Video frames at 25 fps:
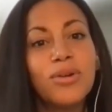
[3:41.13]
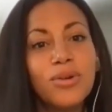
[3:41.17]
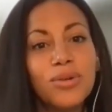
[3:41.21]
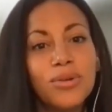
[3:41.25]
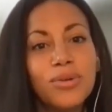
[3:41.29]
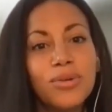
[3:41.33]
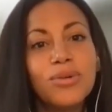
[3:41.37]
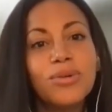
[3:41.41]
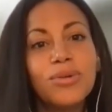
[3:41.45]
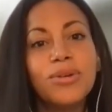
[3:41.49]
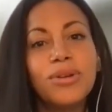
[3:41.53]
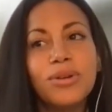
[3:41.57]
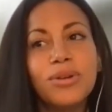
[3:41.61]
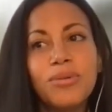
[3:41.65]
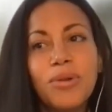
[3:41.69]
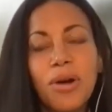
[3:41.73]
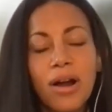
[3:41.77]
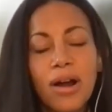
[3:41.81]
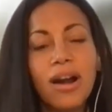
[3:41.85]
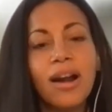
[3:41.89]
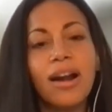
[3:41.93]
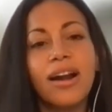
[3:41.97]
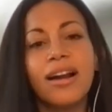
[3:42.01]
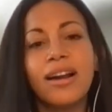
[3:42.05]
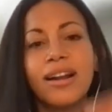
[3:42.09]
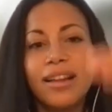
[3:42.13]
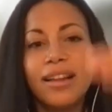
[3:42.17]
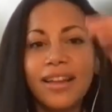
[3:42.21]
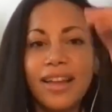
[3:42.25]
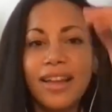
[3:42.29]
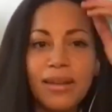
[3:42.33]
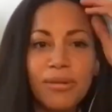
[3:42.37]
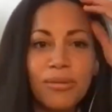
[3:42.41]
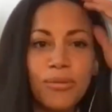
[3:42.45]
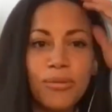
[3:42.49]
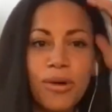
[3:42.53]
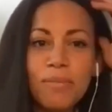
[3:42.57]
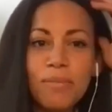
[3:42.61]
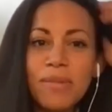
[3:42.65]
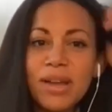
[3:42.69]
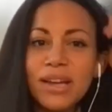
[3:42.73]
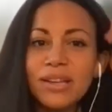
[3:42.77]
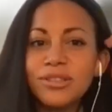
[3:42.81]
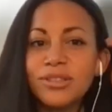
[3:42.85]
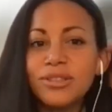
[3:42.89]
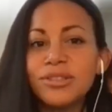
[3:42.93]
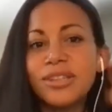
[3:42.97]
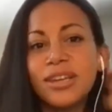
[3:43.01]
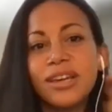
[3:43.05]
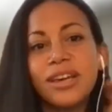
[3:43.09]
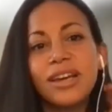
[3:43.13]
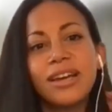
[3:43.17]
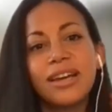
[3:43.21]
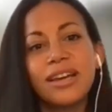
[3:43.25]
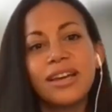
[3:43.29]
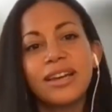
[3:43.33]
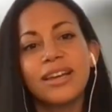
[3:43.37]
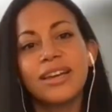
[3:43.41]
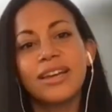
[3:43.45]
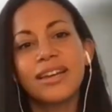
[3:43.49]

who you are and what makes you tick.